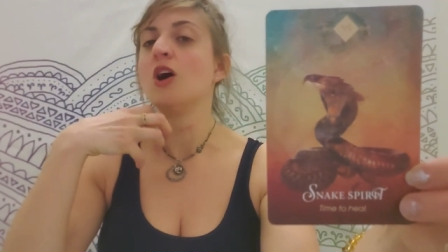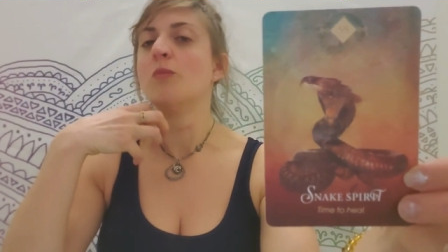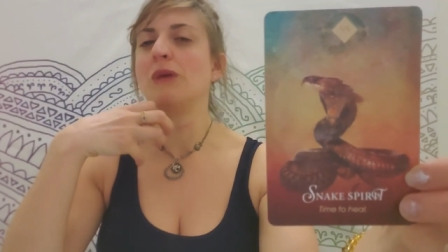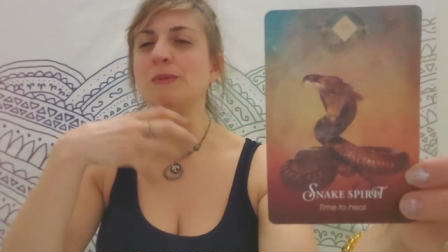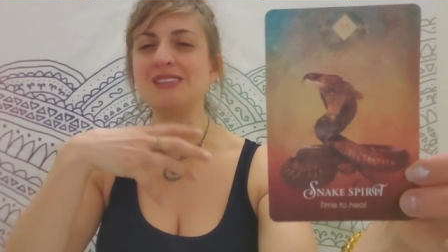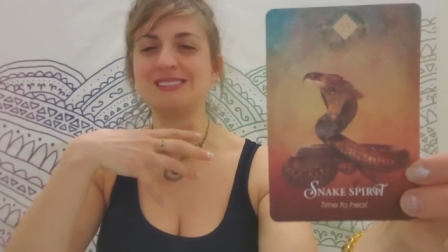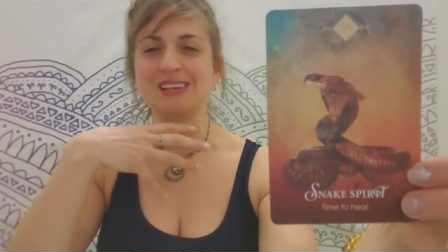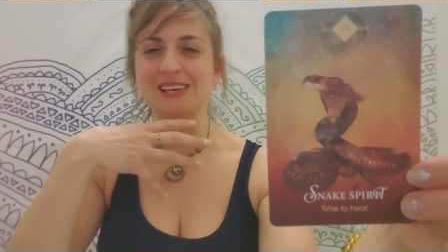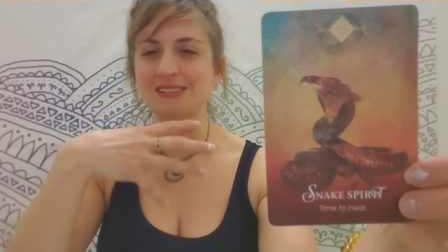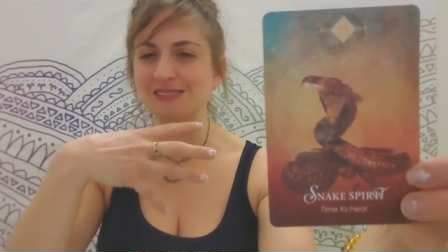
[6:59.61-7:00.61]
maybe this
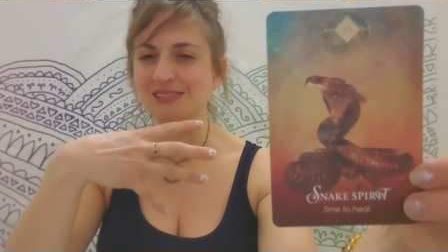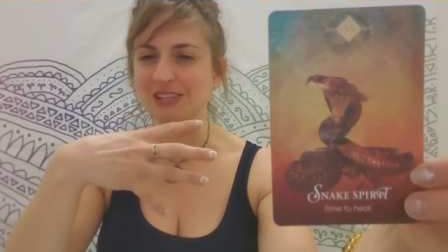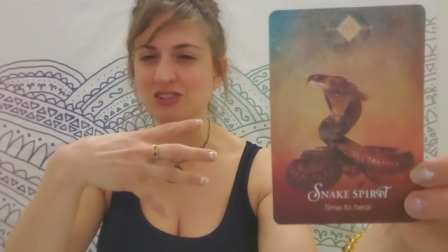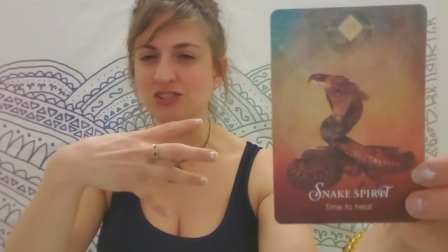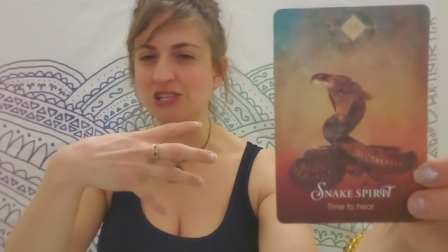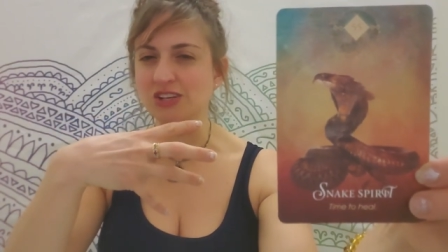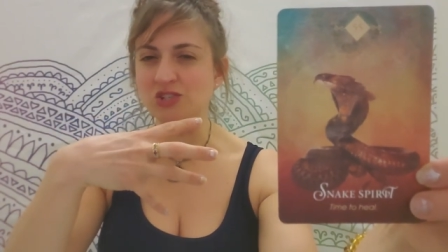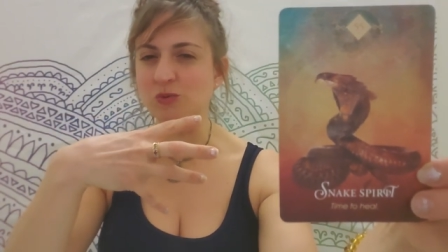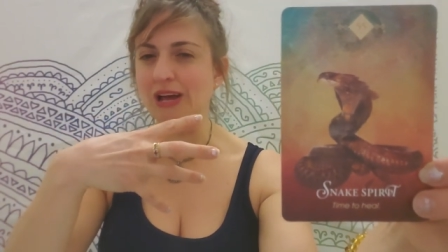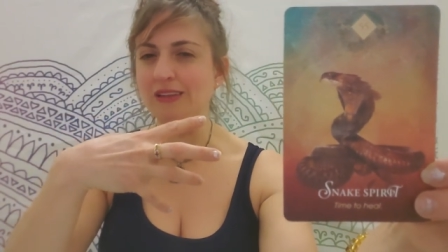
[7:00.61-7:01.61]
hidden
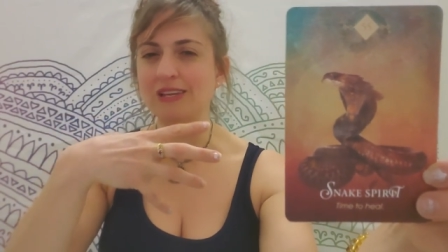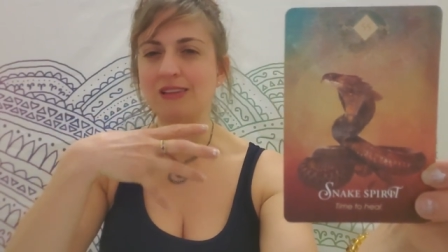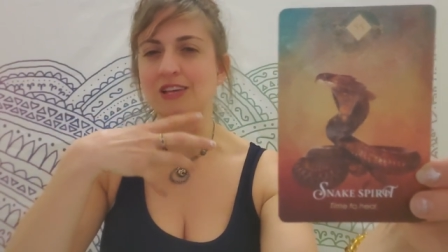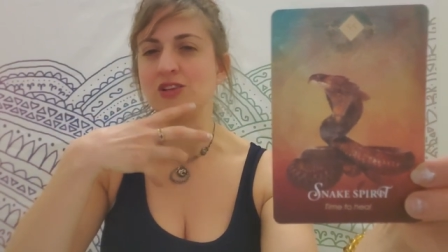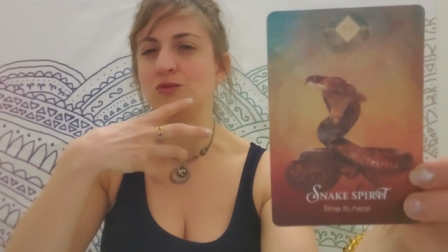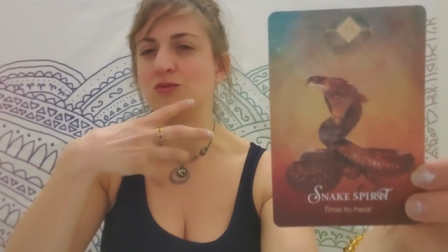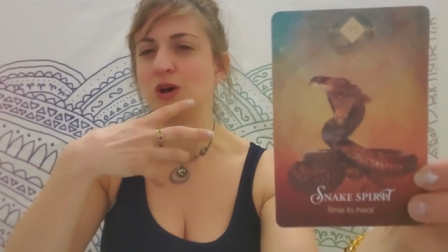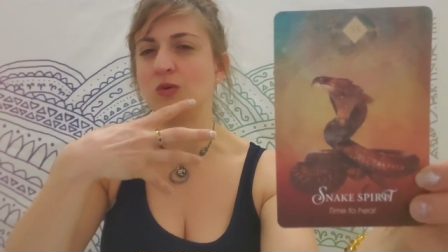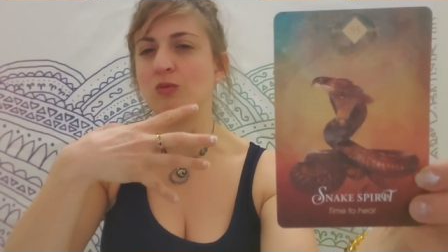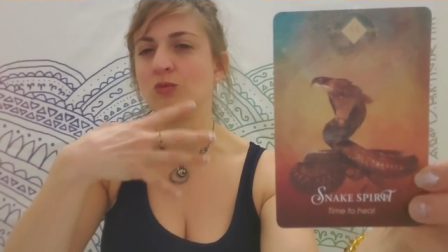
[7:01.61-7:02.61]
sexuality that you
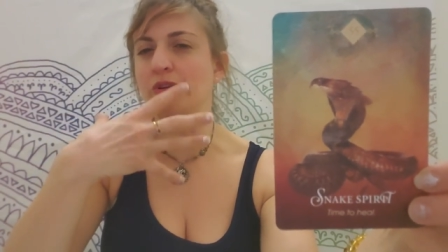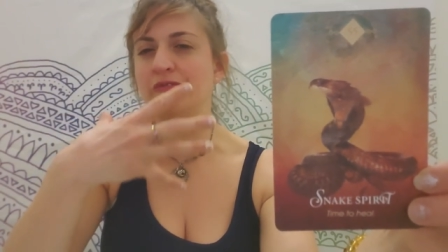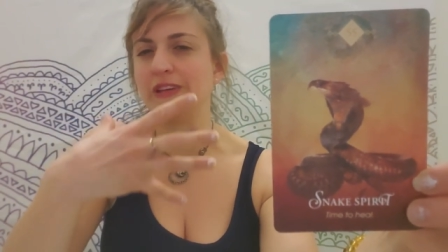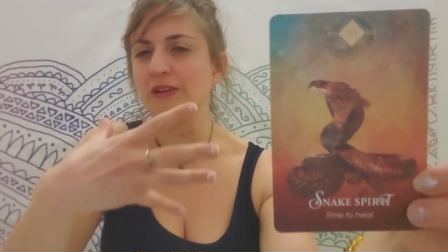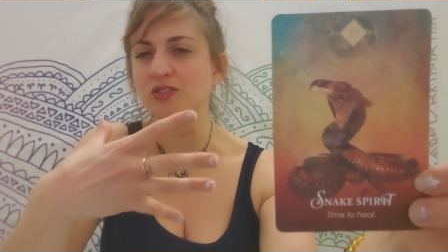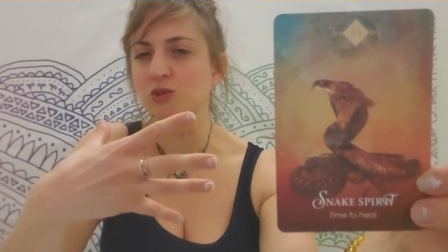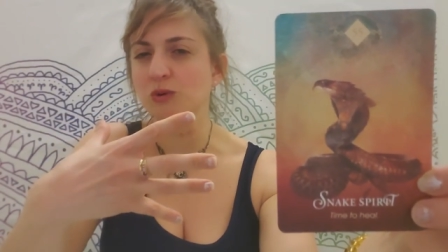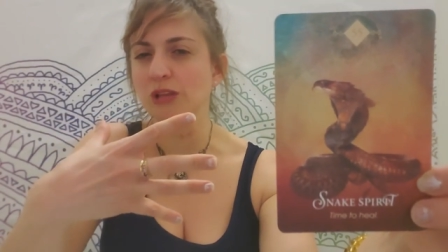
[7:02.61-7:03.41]
don't reveal to a